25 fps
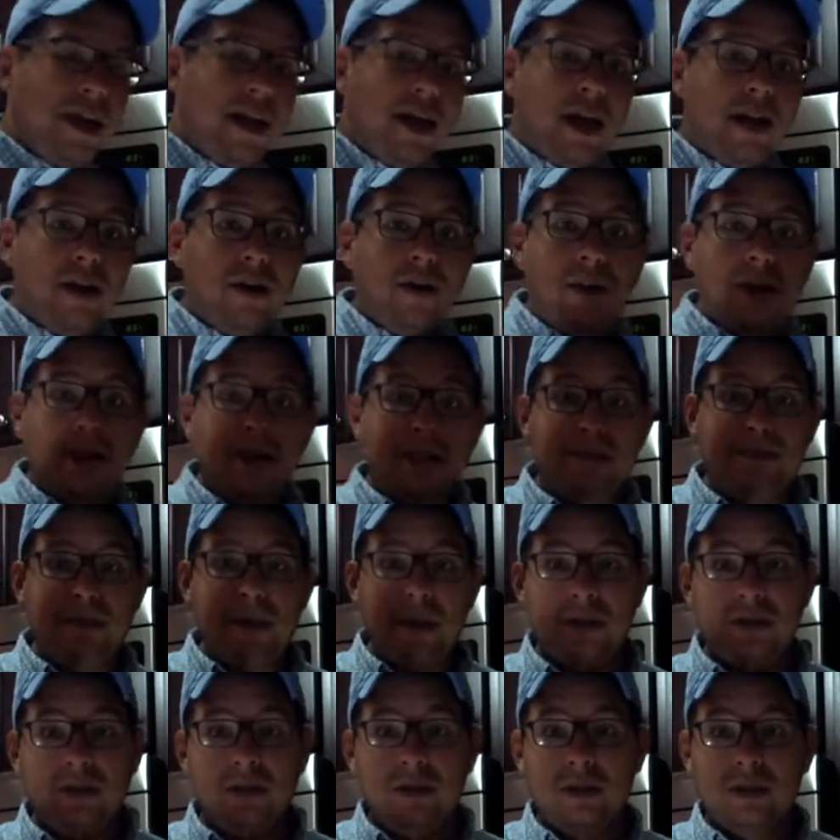I don't
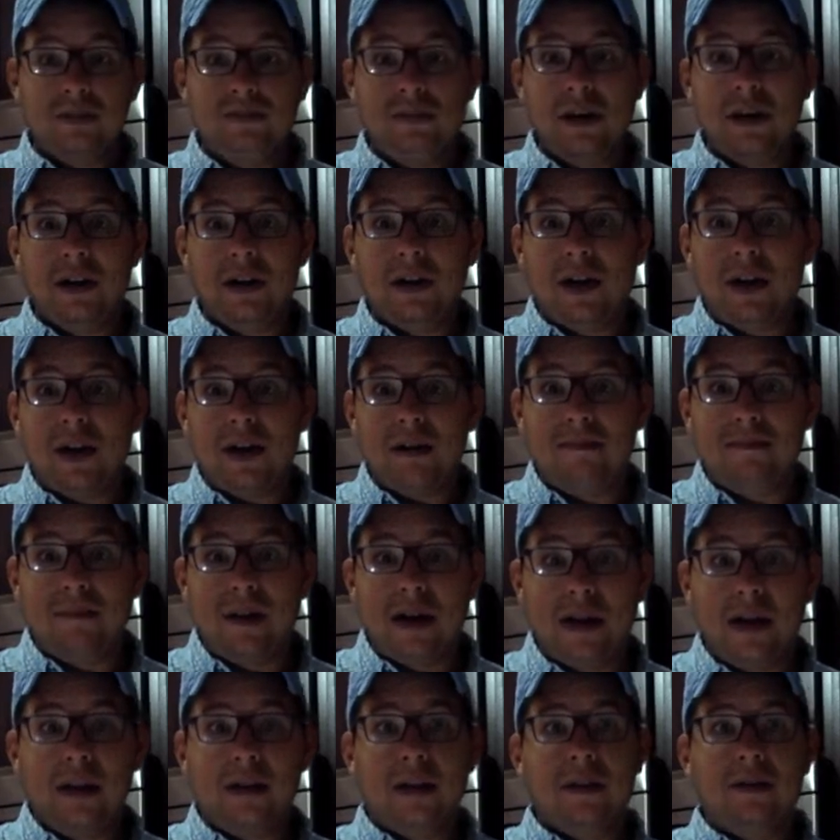expect you to spend a lot of
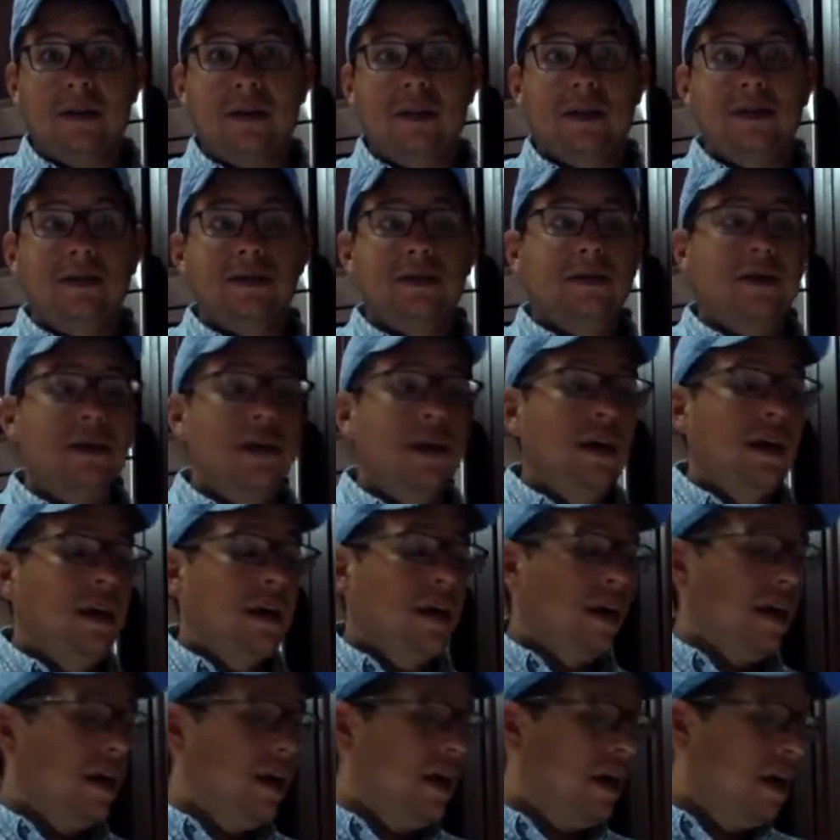money on this.
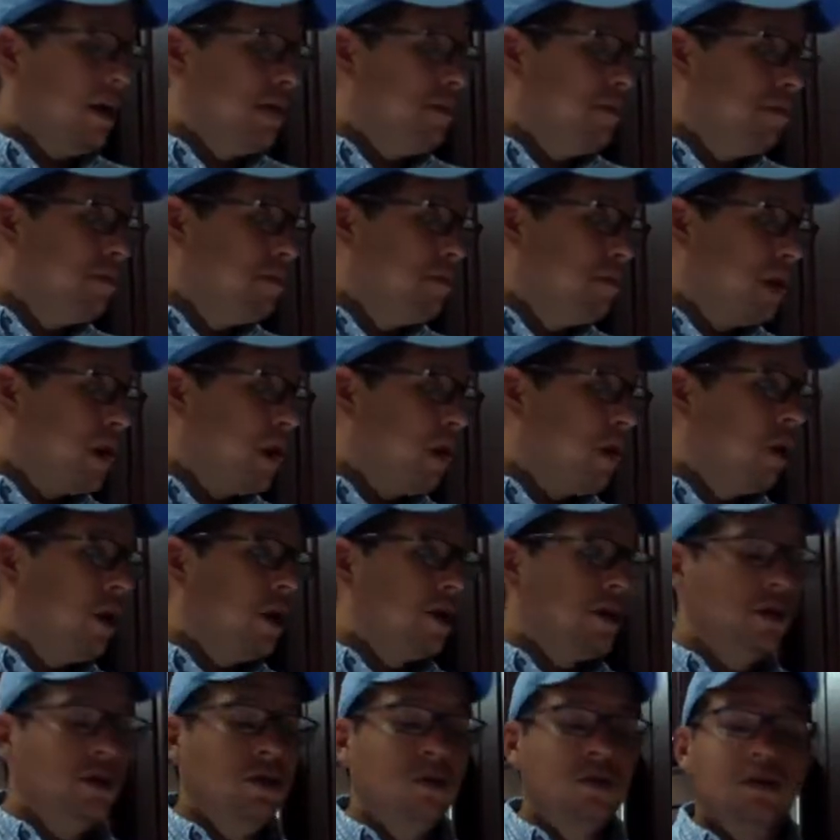But I
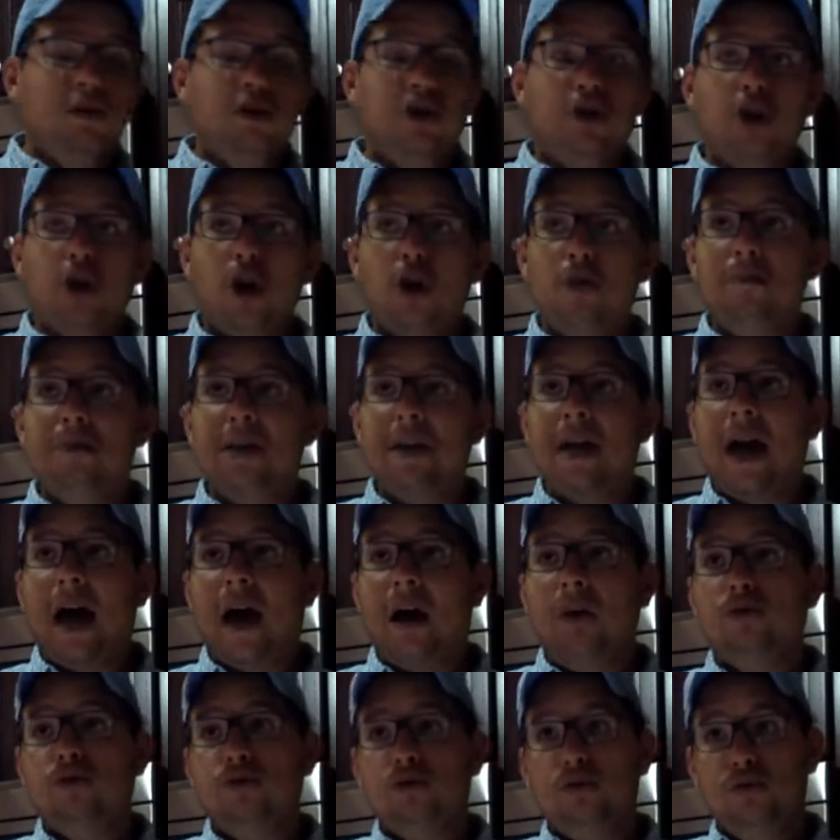want you to show me
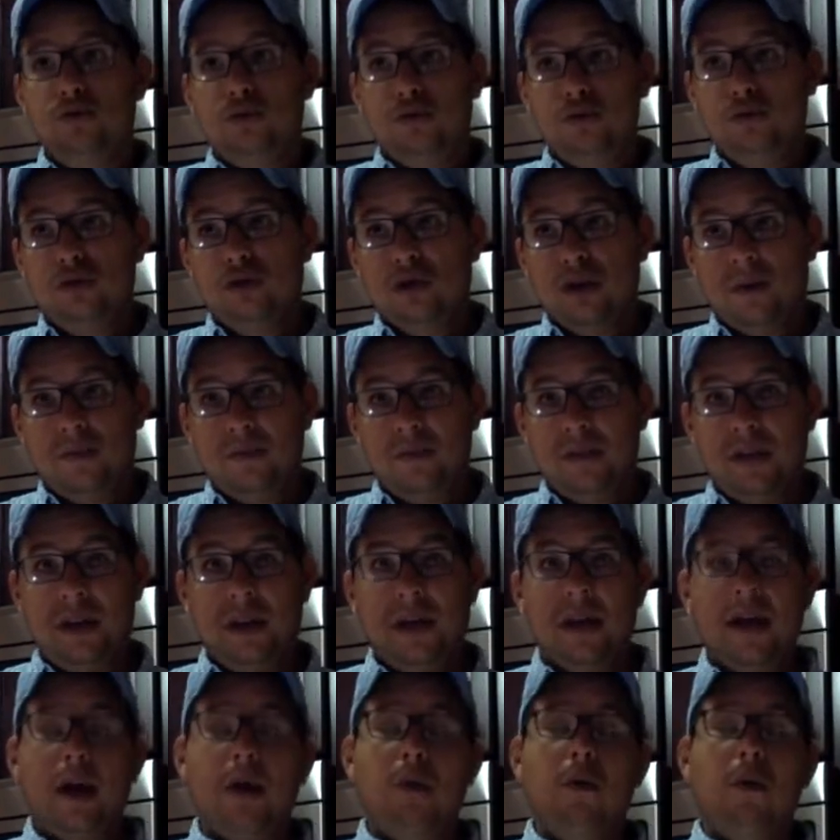how to do something,
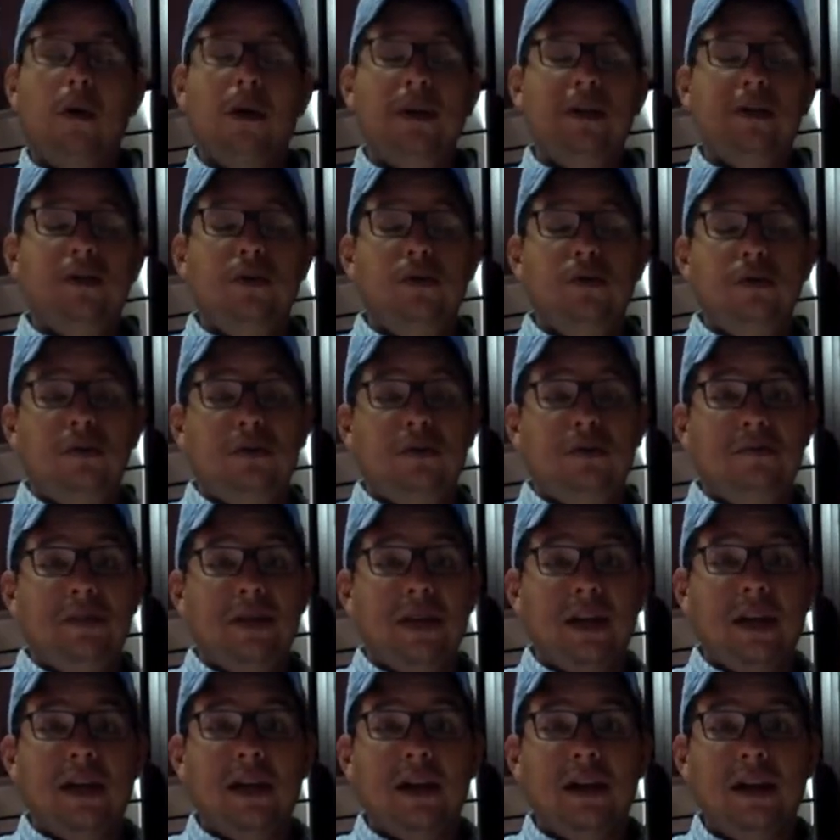and I want you to be
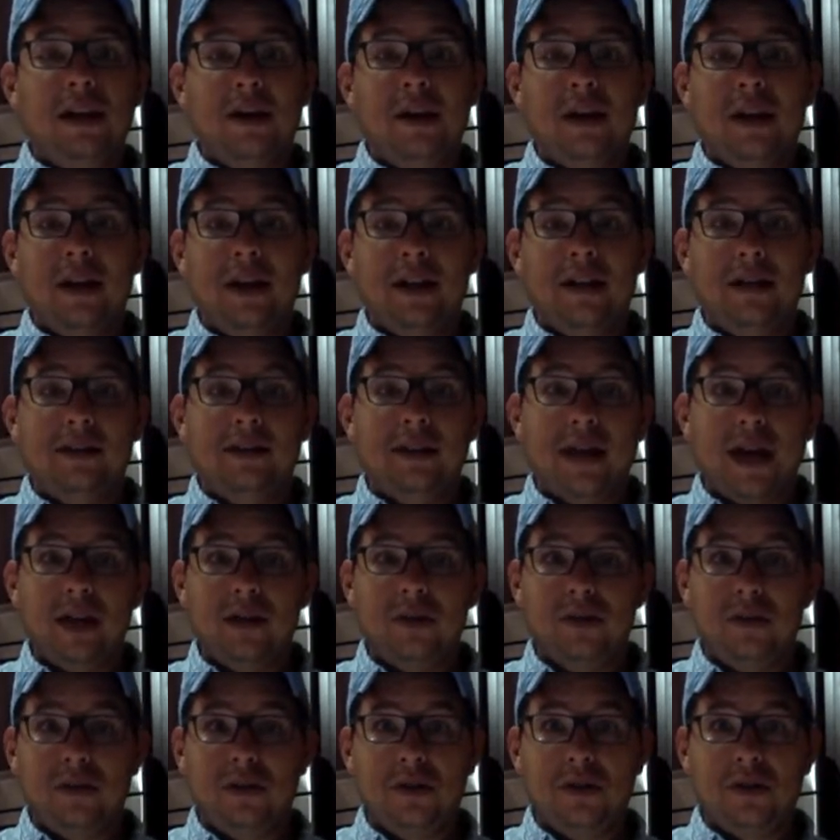clear and concise
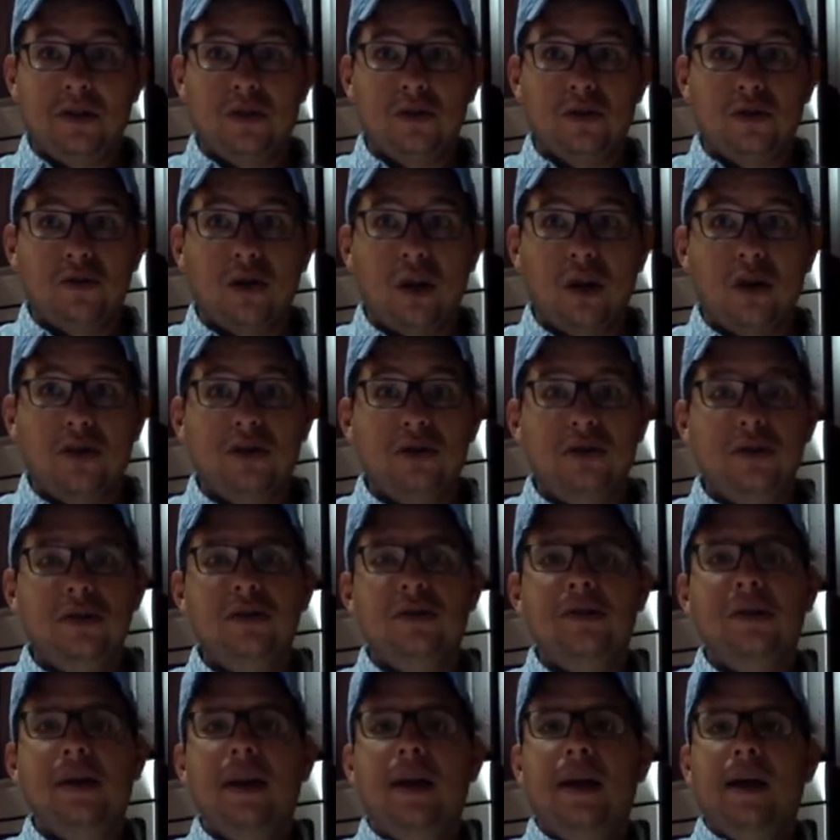with your
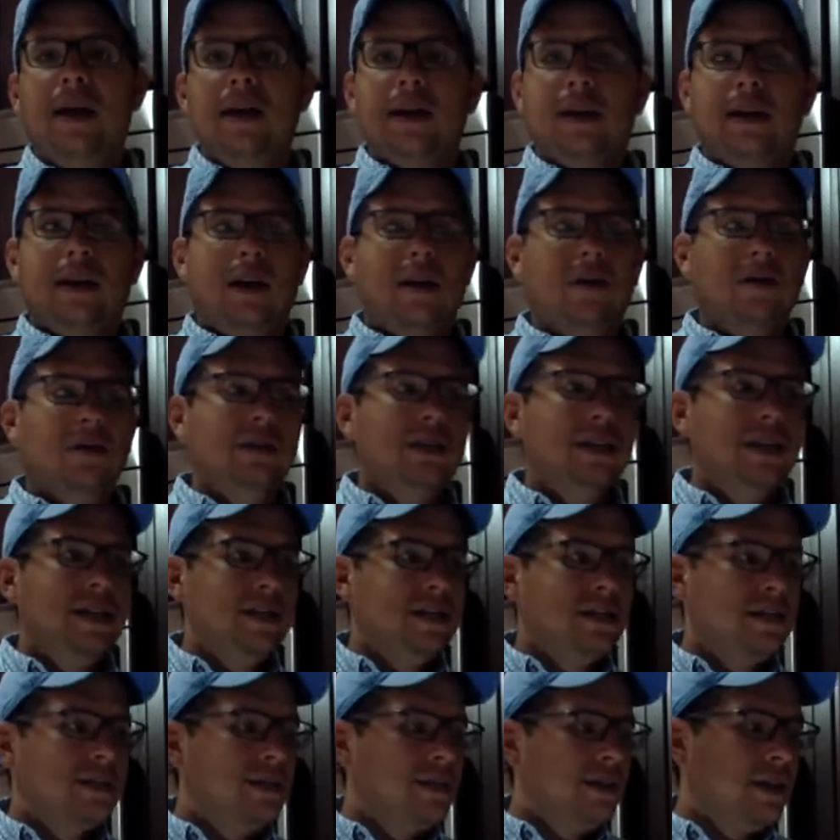instructions.
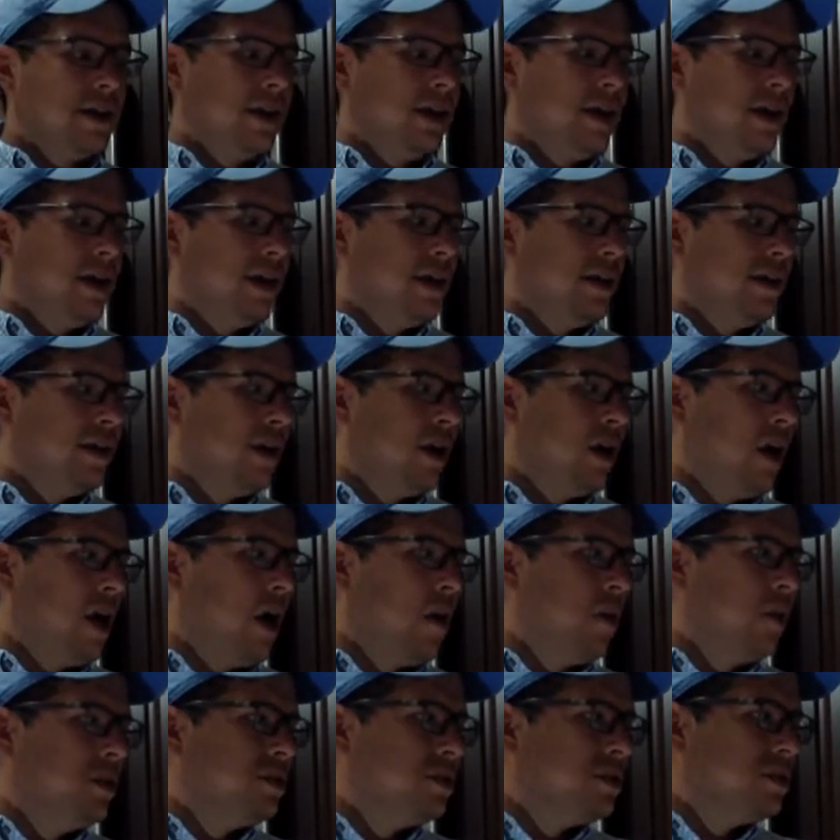I
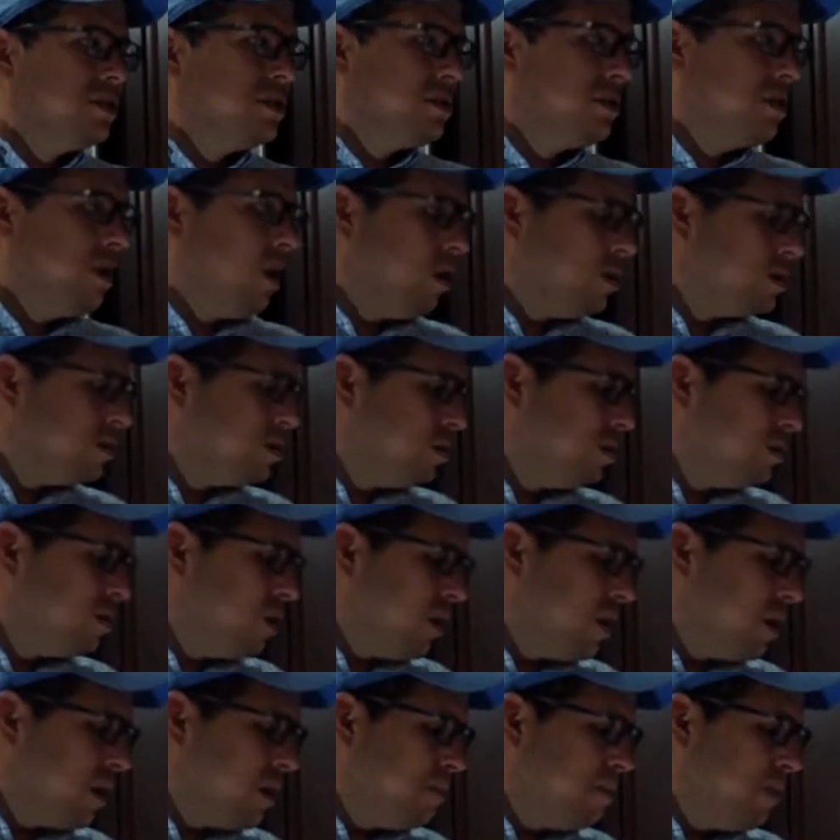would also
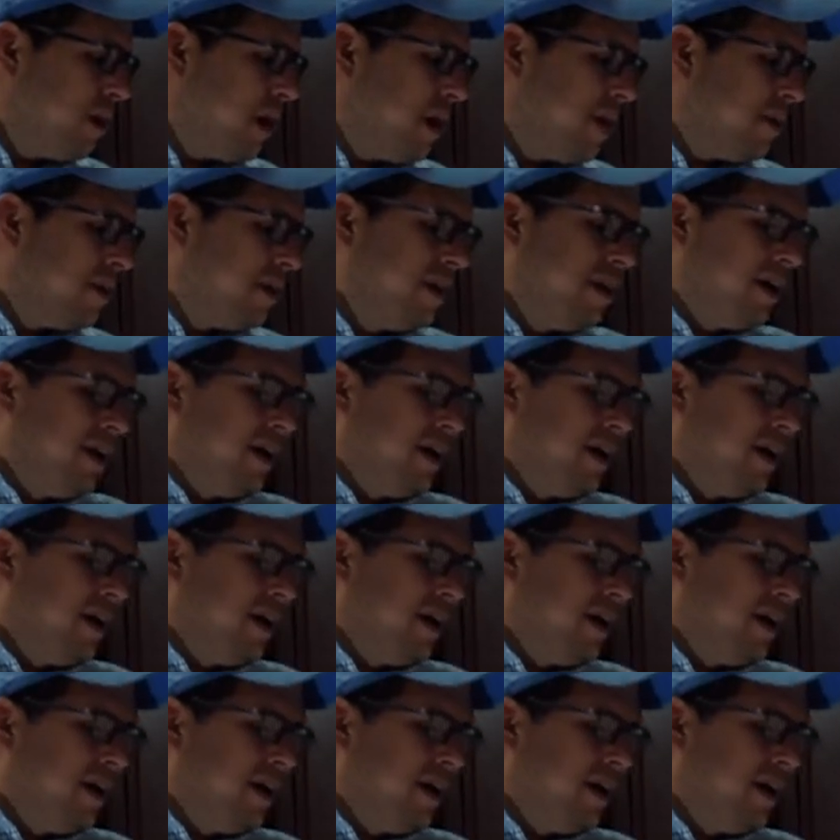talk about